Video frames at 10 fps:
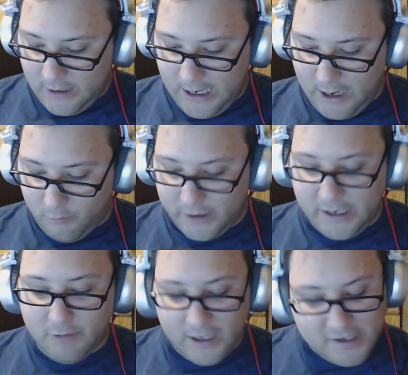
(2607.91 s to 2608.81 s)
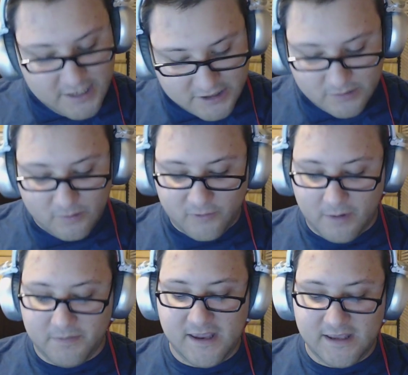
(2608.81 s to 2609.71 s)
winning recognition from
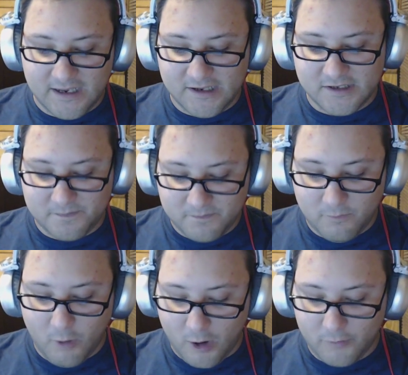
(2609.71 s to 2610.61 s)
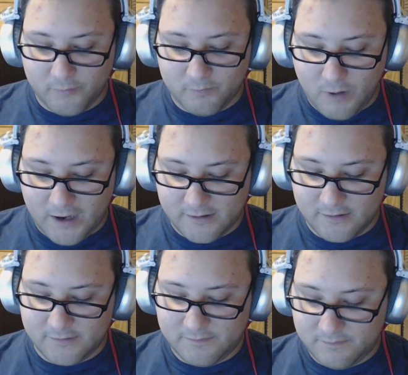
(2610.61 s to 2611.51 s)
the Guinness World
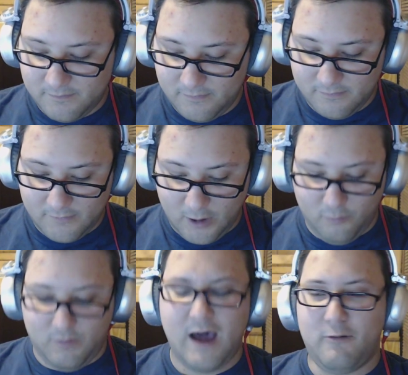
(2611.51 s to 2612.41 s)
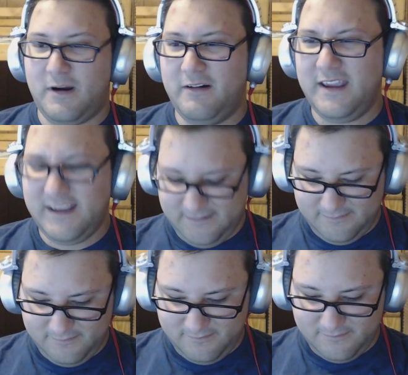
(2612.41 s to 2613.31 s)
Record. Oh, wow, really?
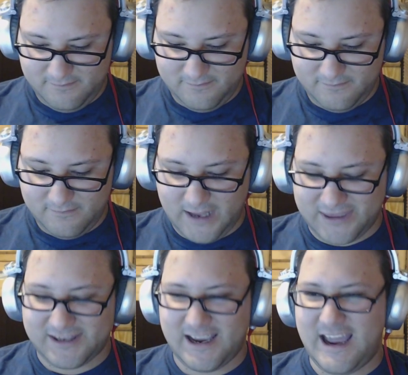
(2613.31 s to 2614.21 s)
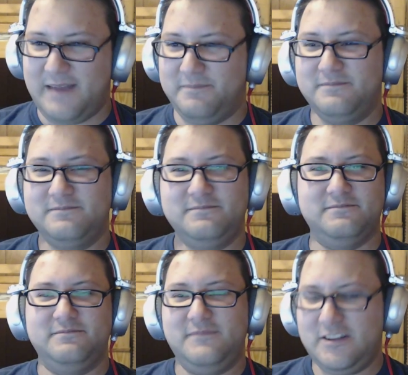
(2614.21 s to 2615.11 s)
At the time.
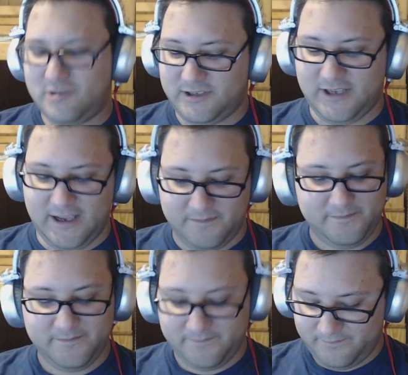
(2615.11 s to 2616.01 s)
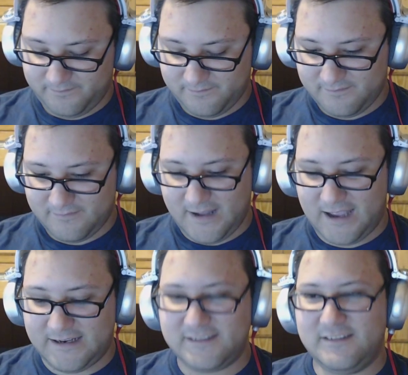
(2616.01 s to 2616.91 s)
Interesting. I
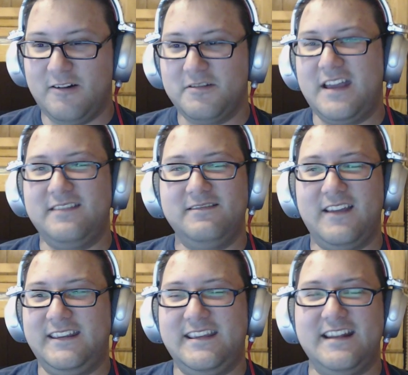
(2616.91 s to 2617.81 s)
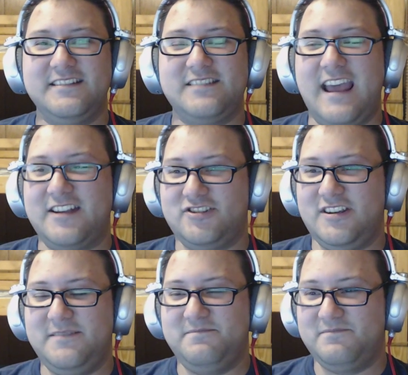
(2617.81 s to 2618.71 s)
didn't know that, Guinness
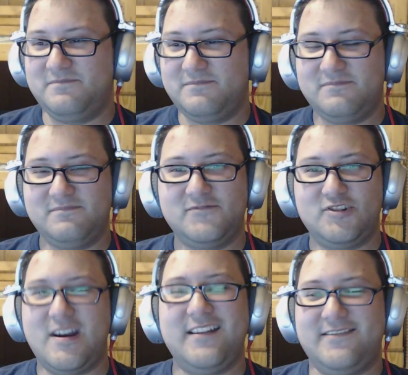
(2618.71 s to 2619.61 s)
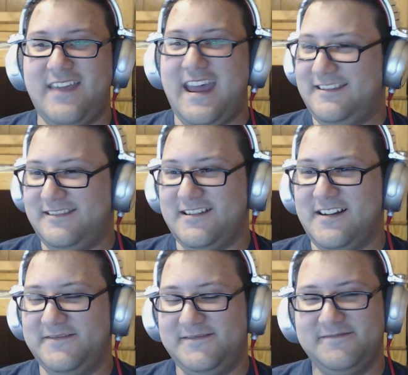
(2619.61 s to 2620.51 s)
actually tracked that stuff.
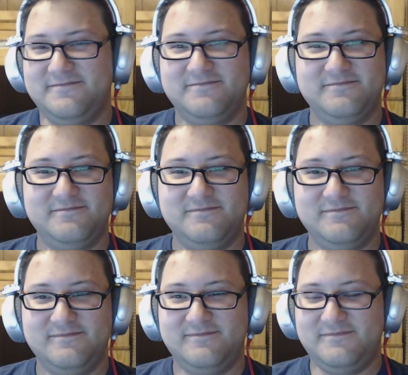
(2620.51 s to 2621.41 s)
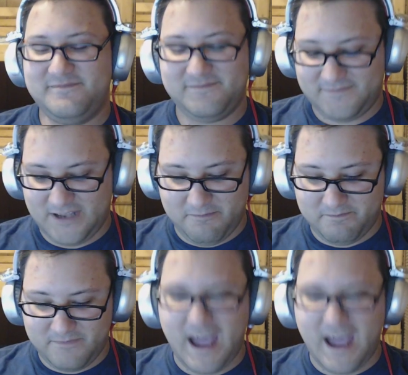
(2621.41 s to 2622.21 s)
So, yeah.